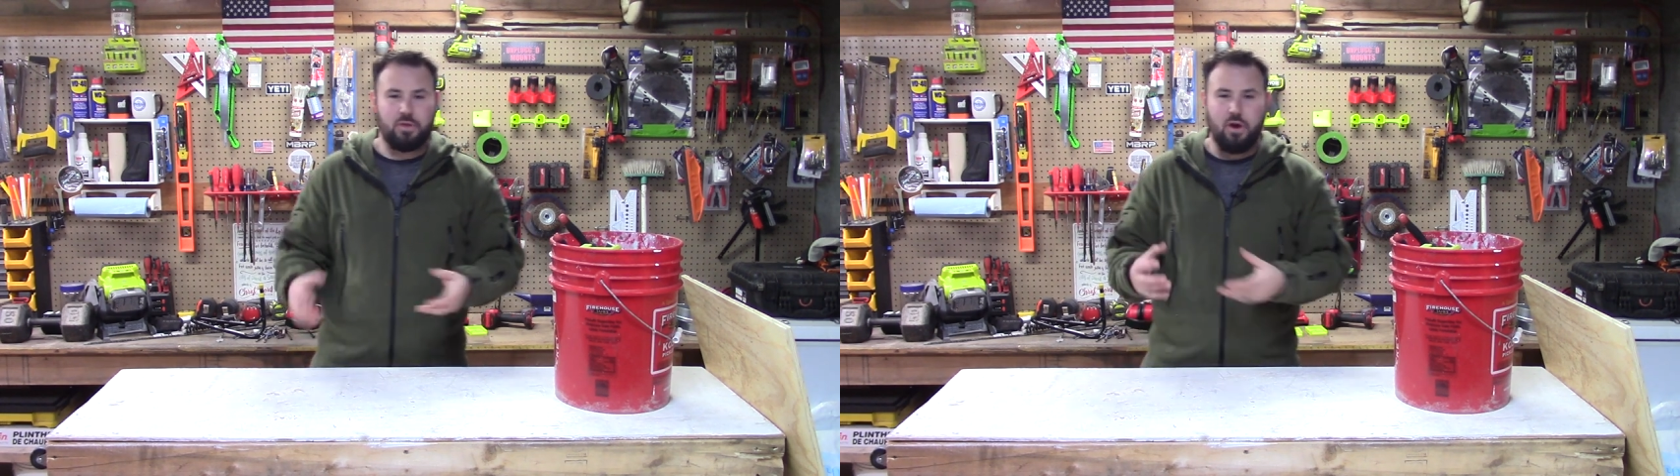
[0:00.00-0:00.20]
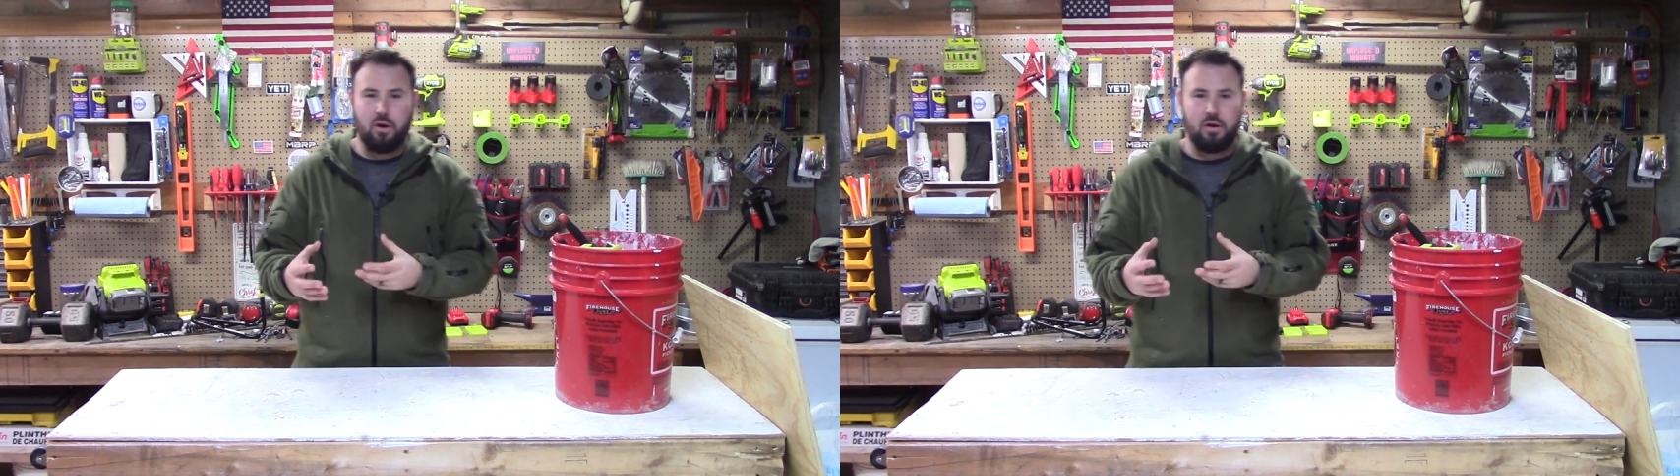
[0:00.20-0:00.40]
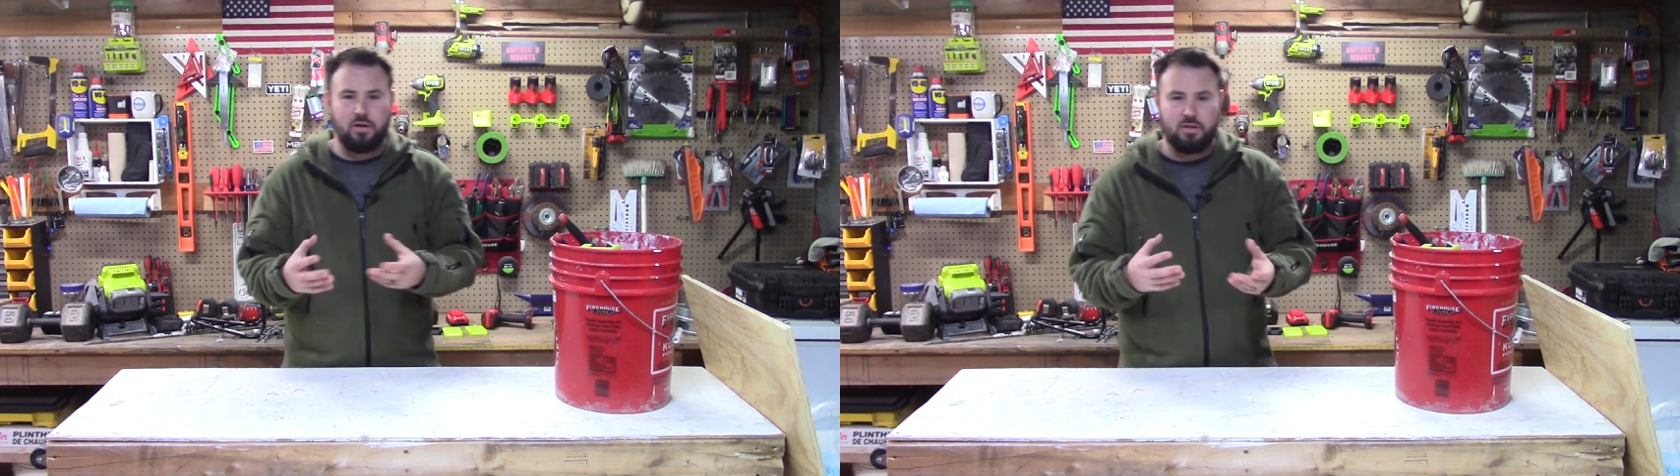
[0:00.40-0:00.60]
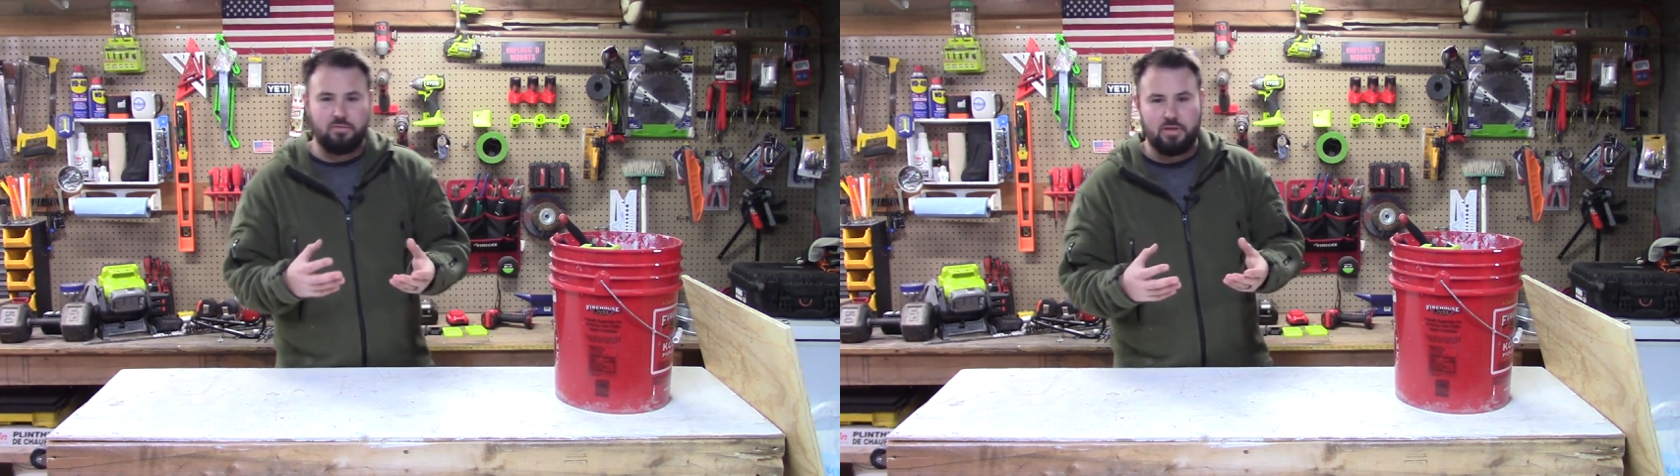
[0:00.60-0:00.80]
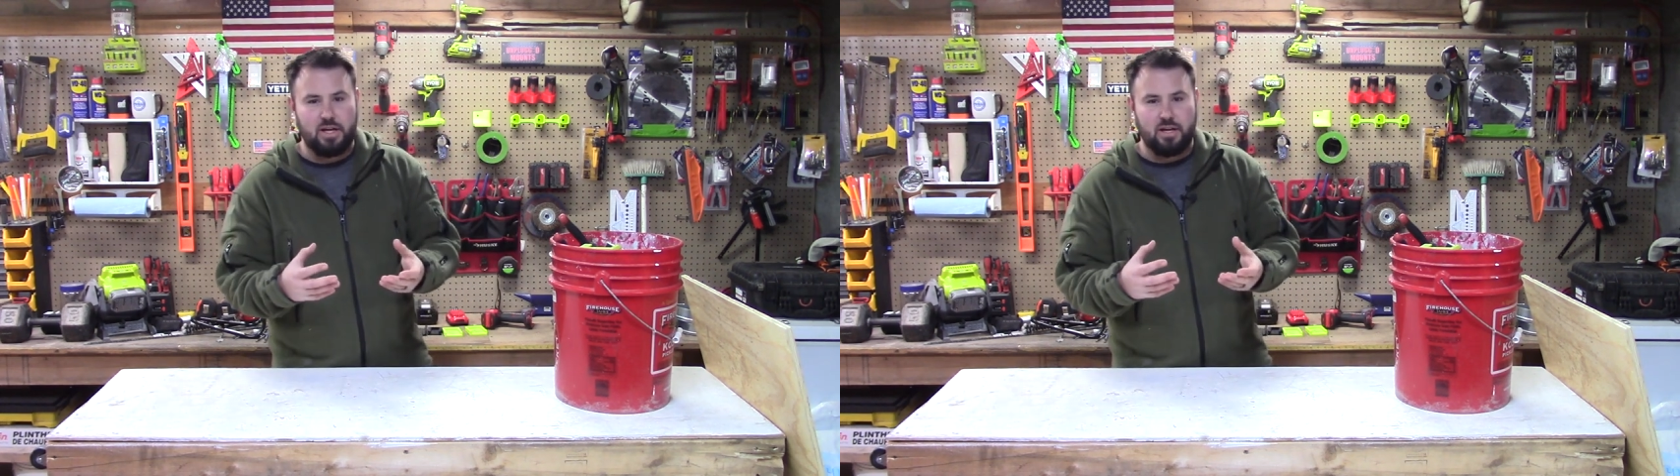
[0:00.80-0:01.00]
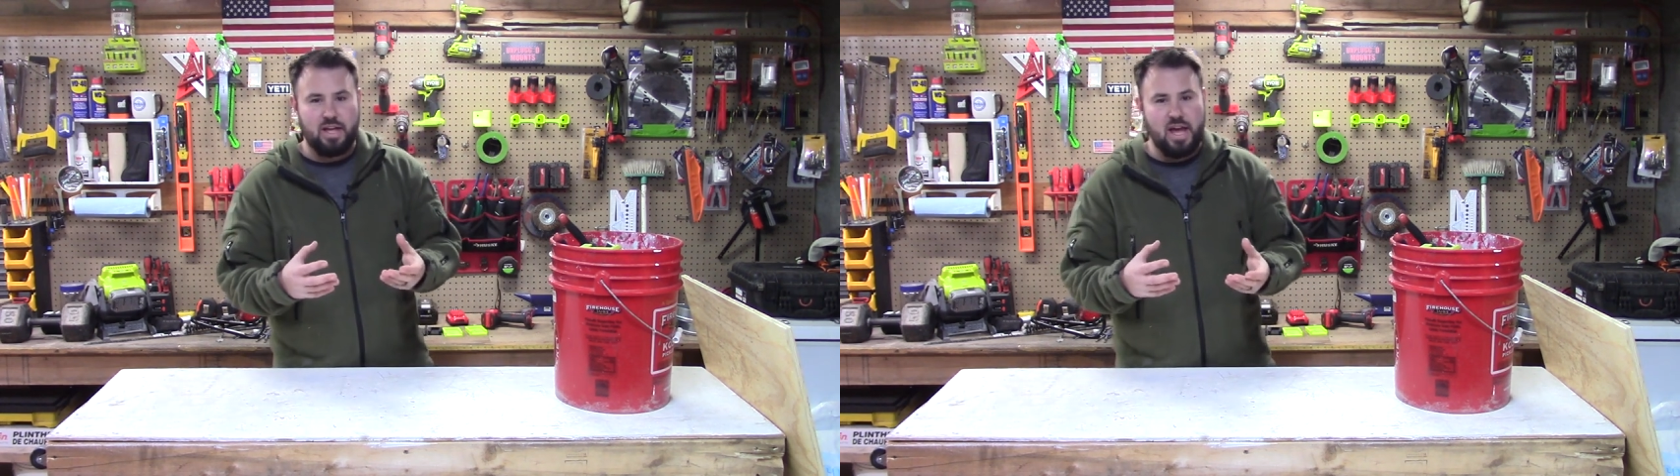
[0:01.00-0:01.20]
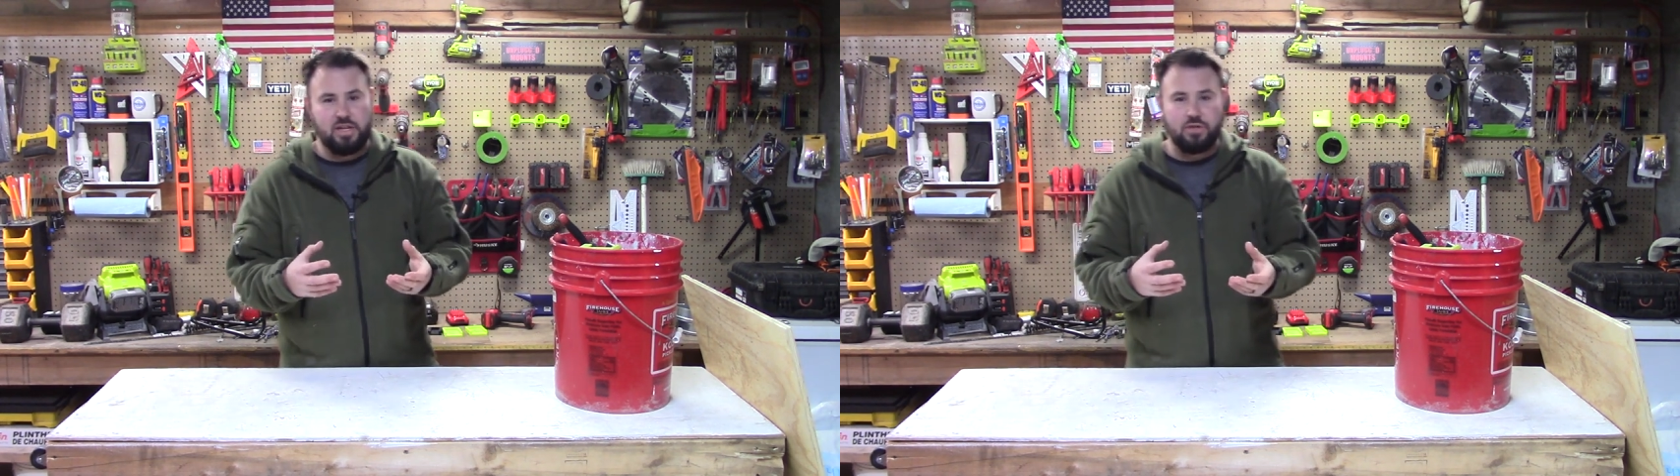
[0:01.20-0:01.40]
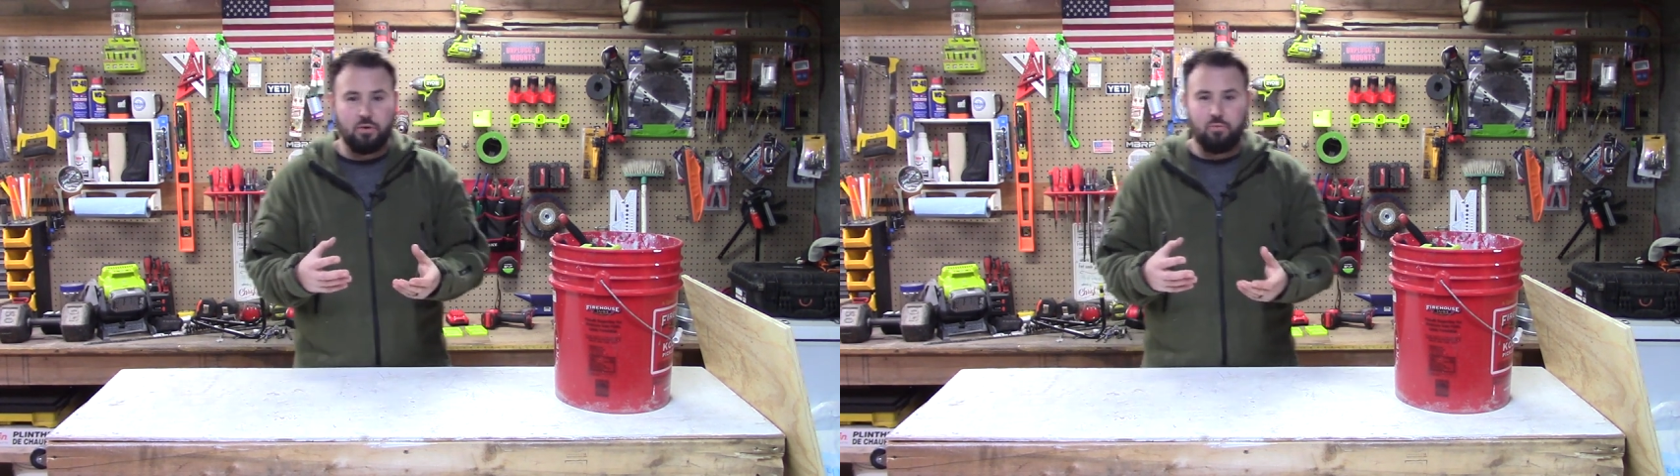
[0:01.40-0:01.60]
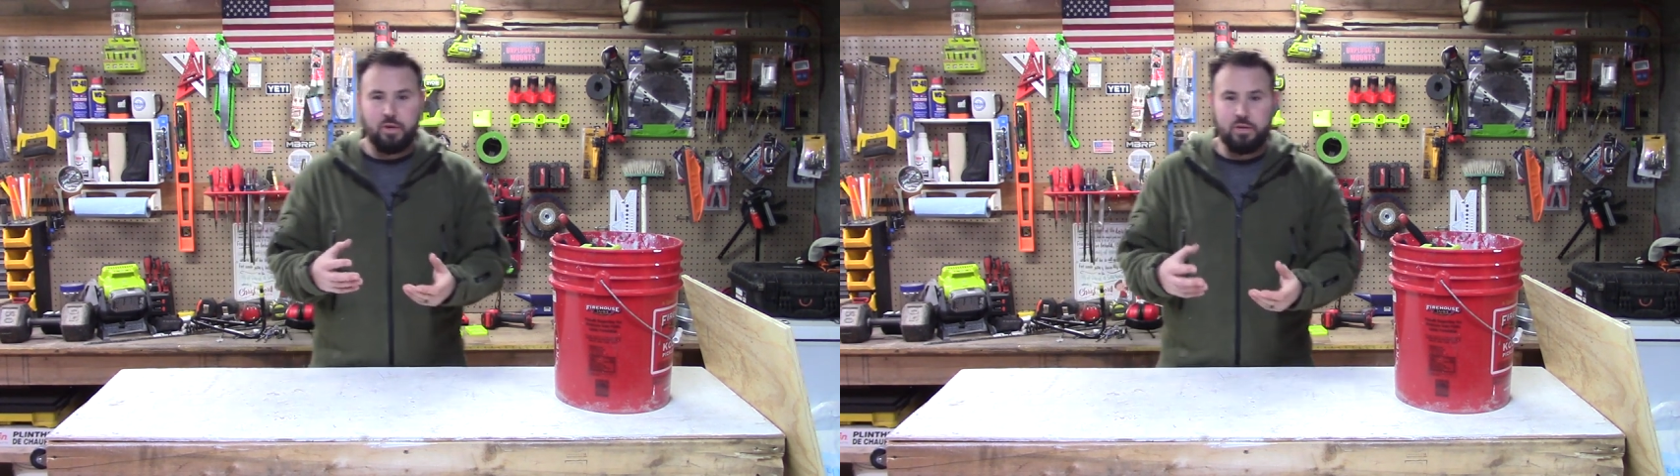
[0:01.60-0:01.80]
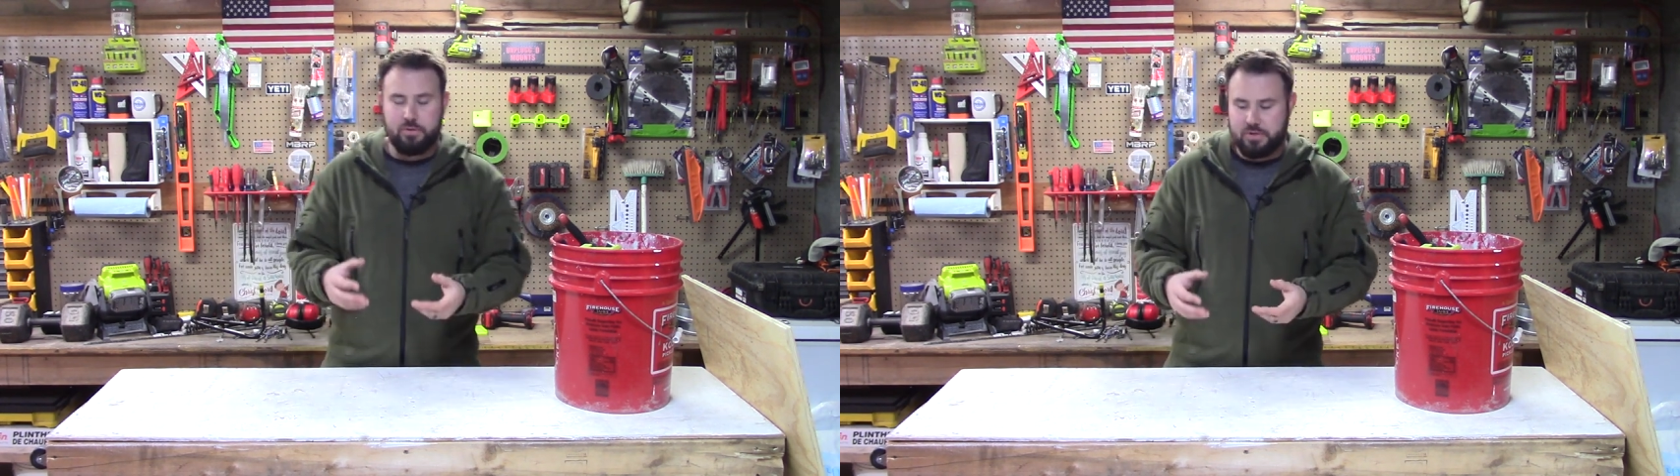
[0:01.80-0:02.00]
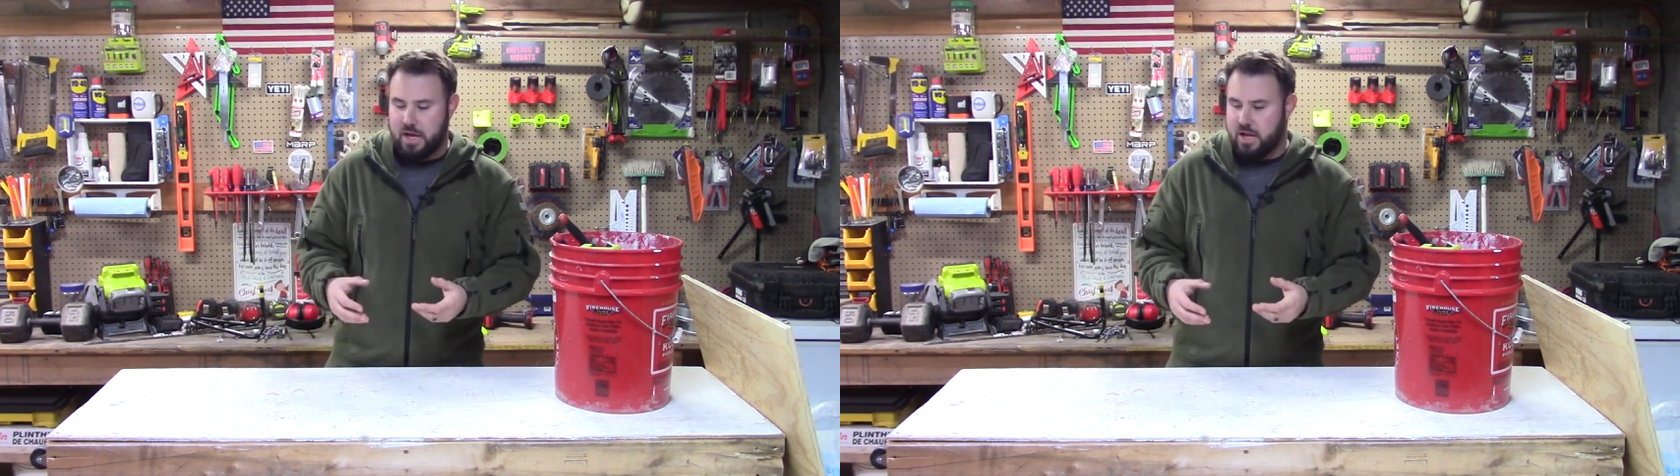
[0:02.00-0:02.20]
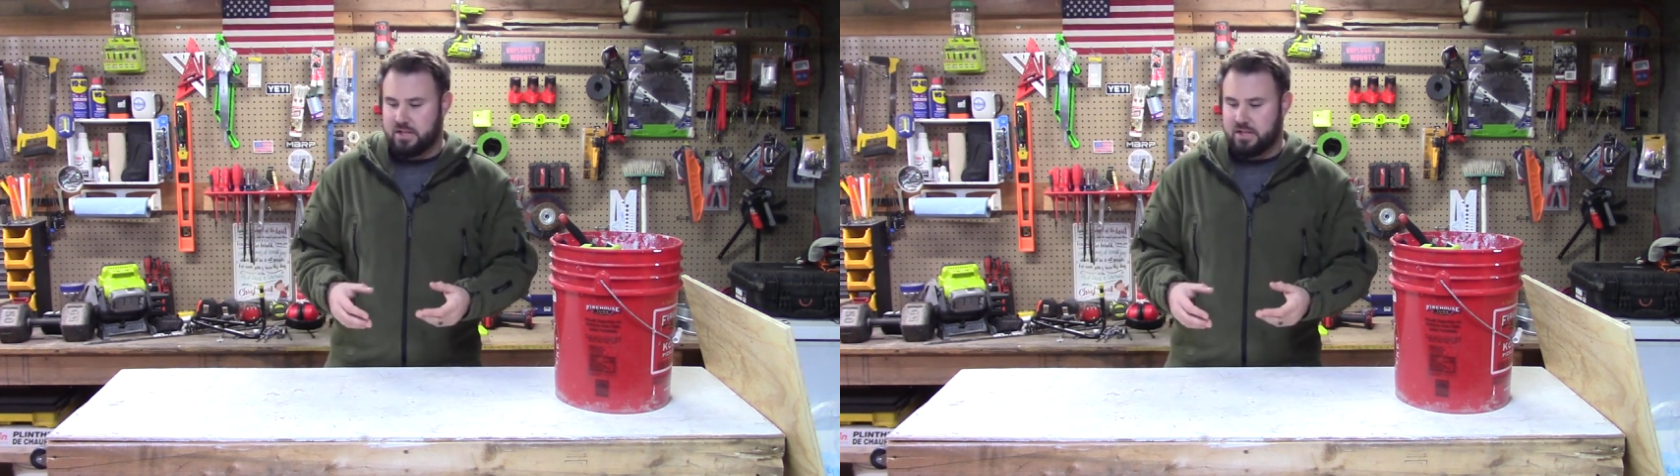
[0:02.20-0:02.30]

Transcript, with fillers: hard uh, caster wheels,